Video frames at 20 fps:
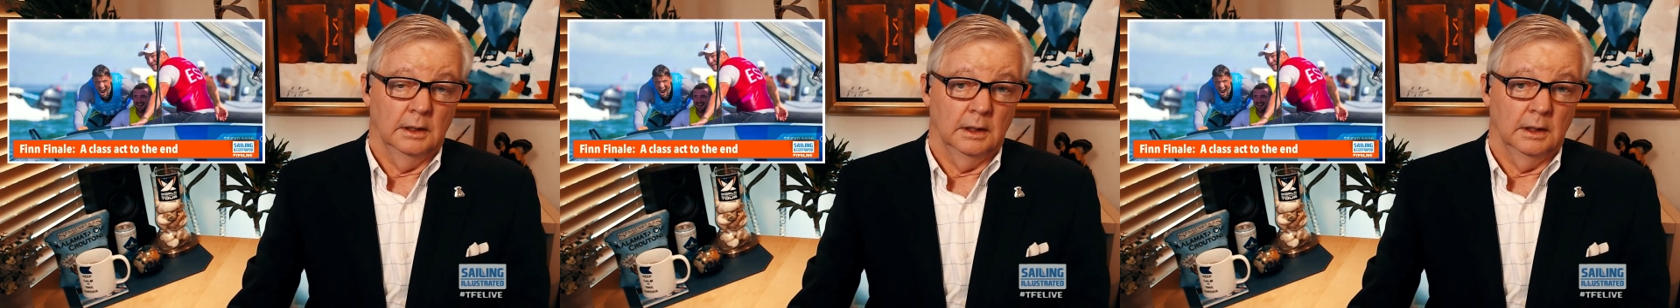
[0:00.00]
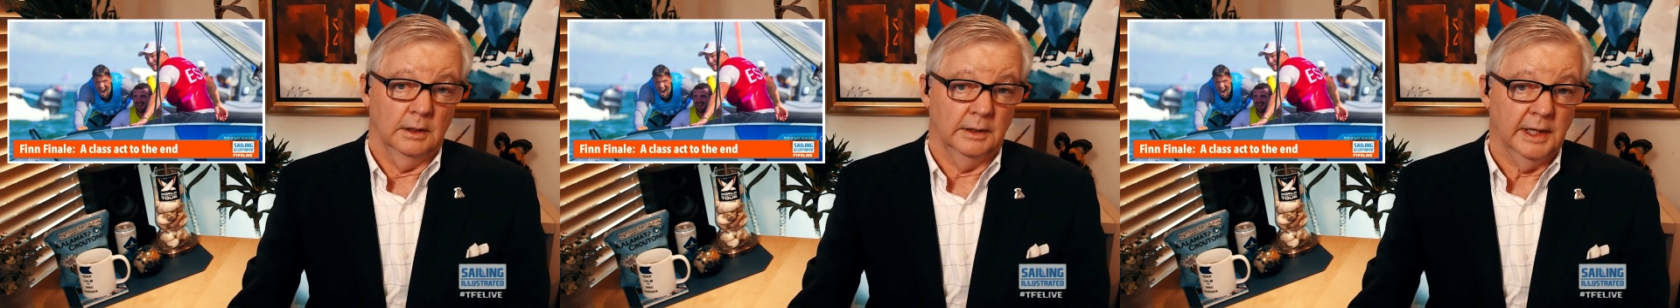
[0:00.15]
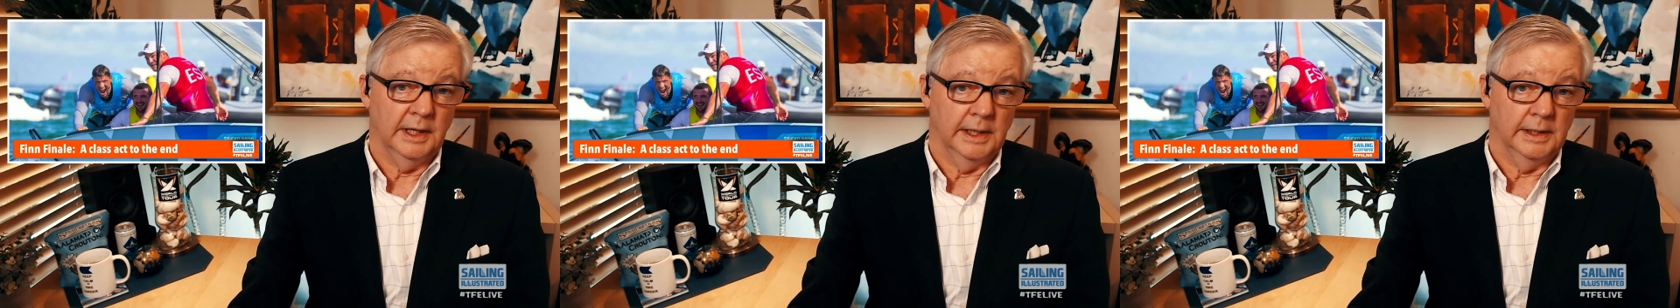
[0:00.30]

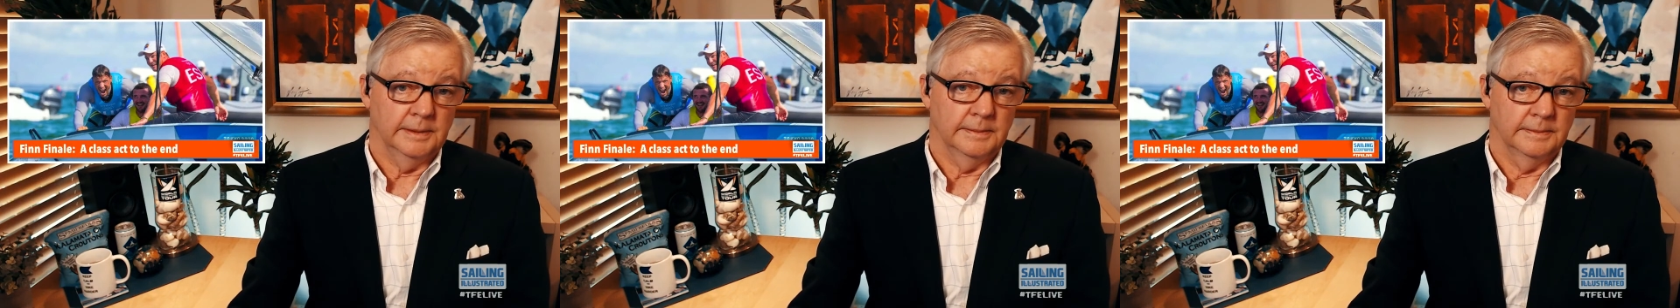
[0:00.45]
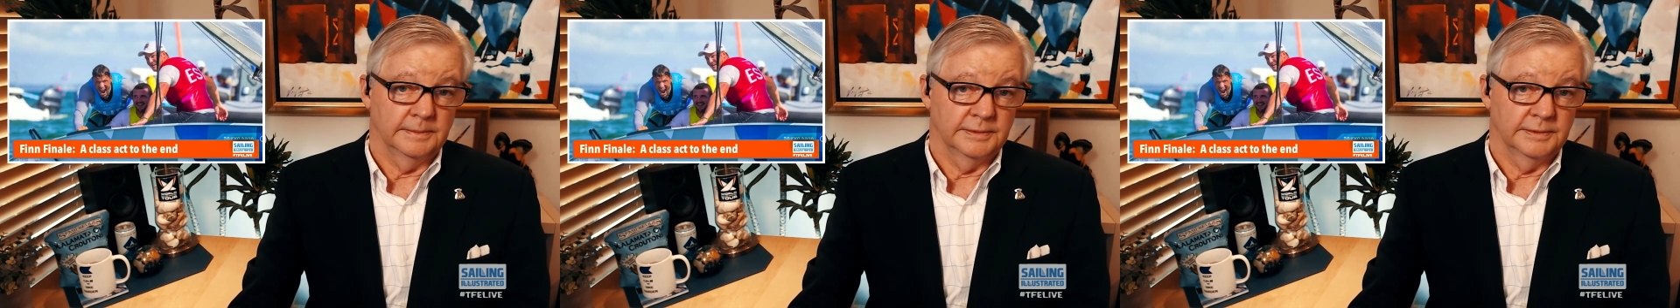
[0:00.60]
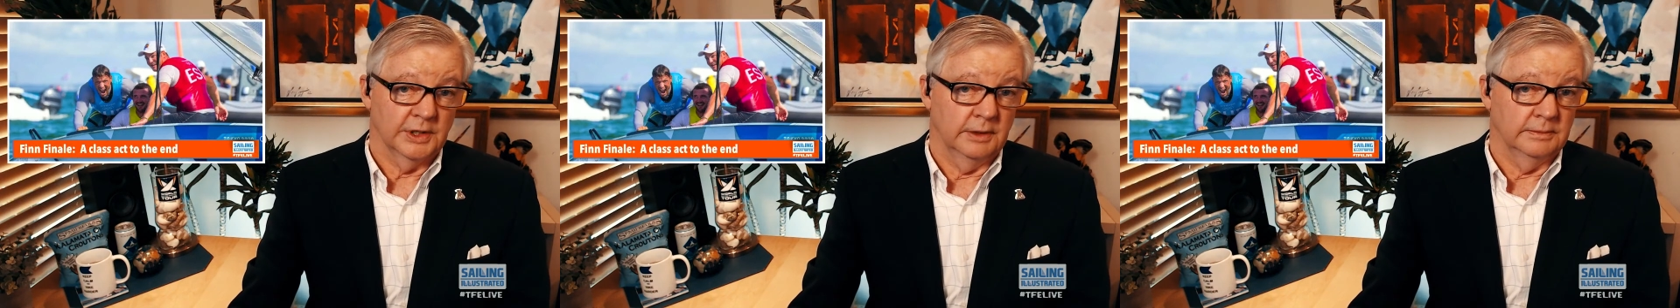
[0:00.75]
Okay,
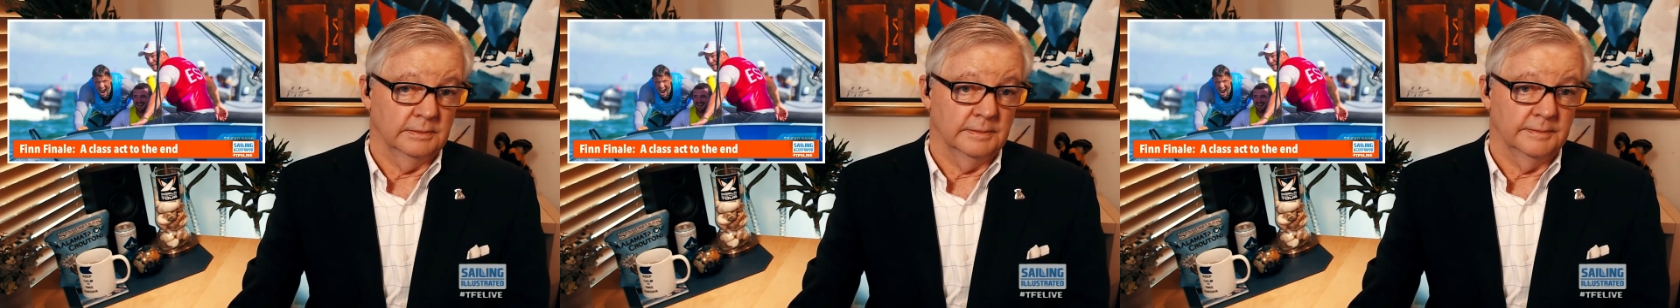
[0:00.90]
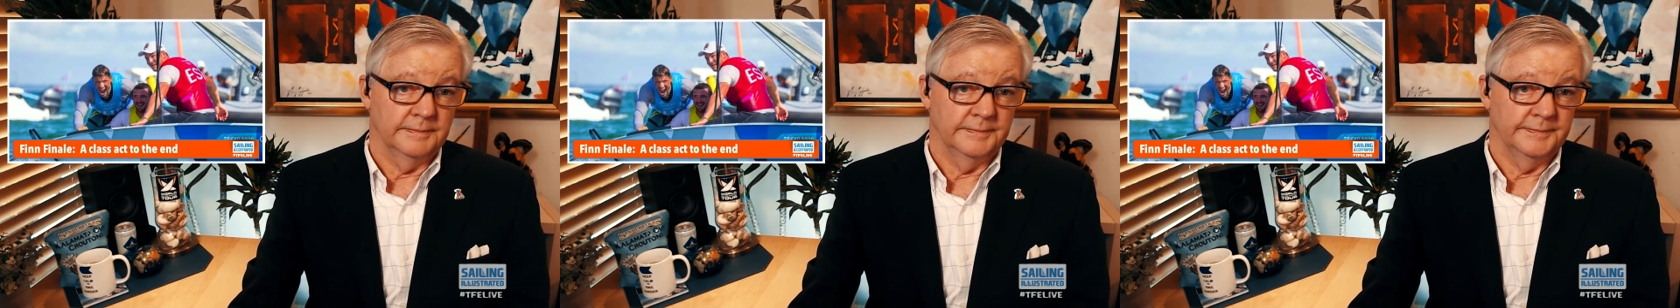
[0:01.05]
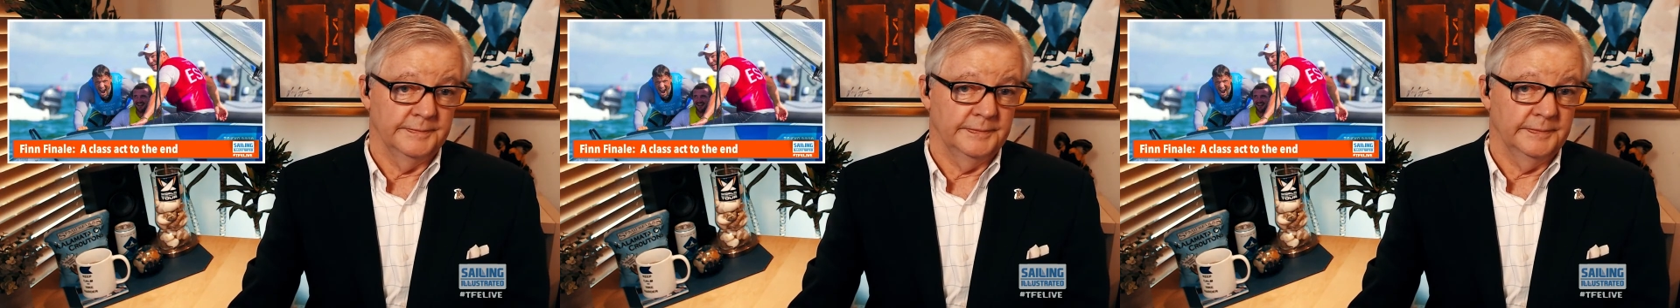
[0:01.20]
so
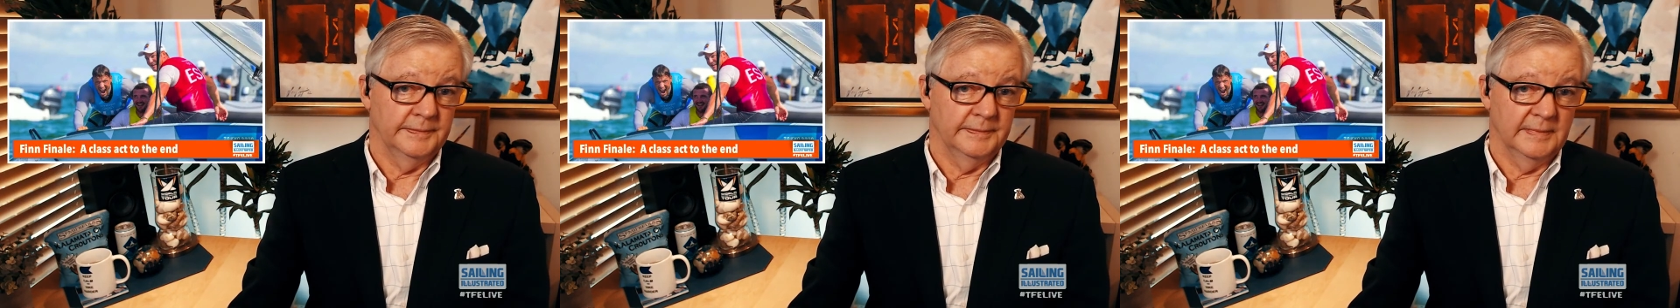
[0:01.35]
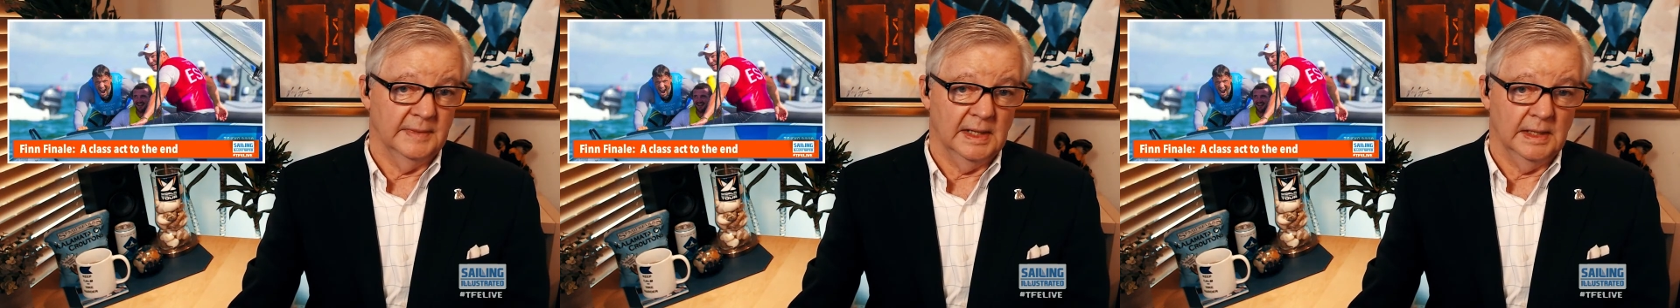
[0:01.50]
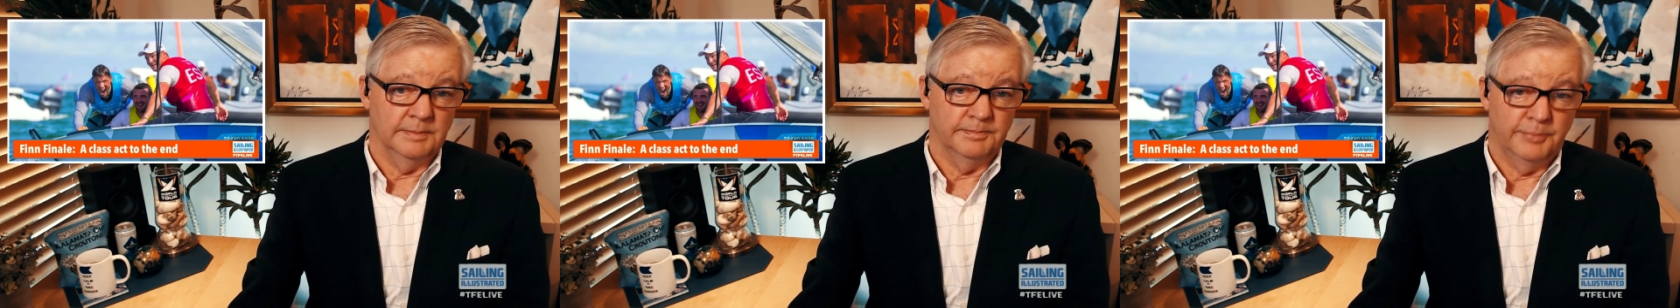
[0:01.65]

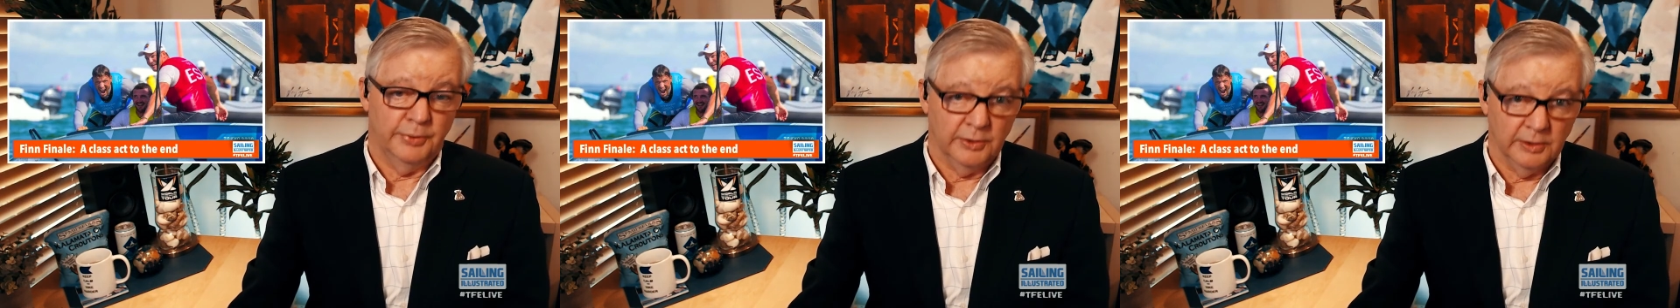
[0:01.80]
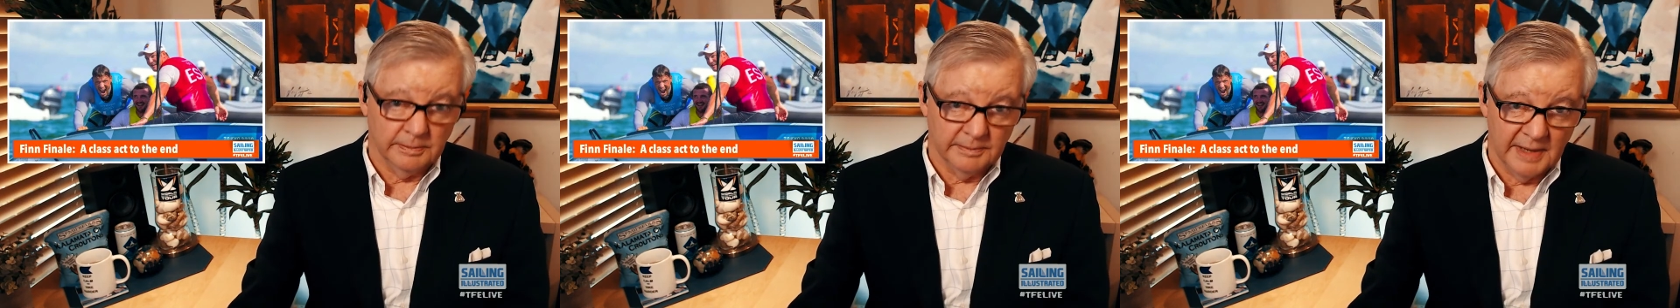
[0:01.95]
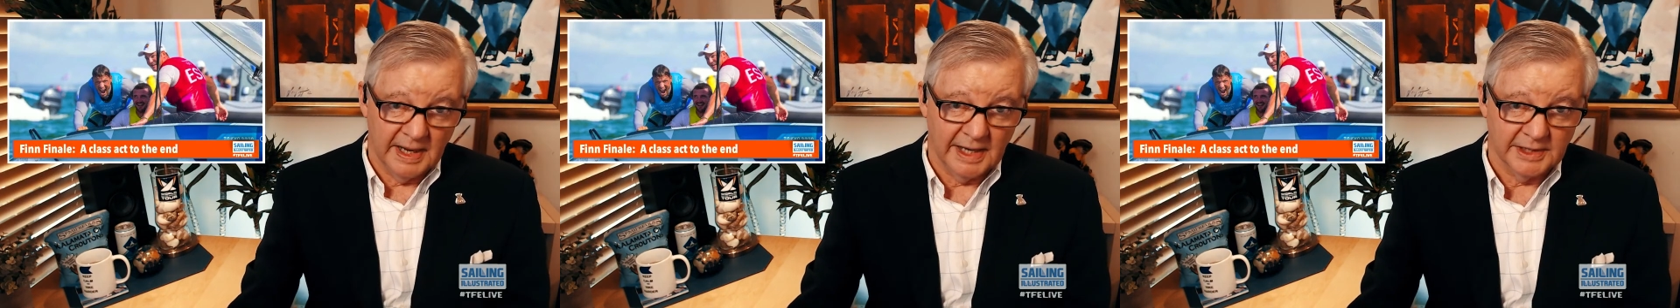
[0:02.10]

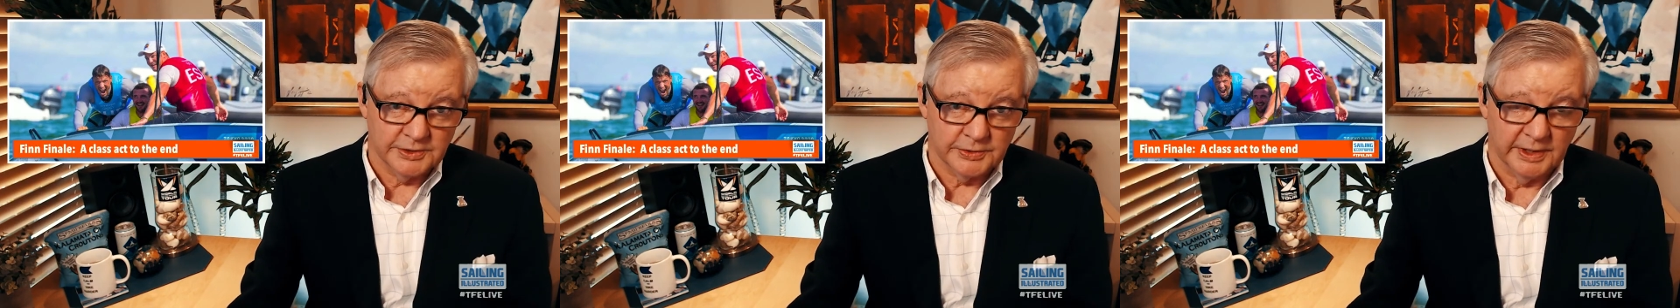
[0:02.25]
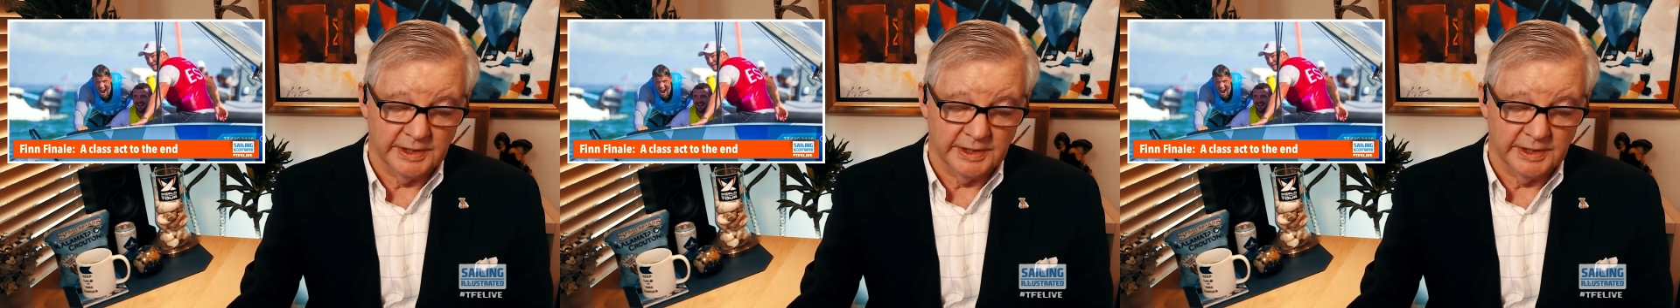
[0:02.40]
put match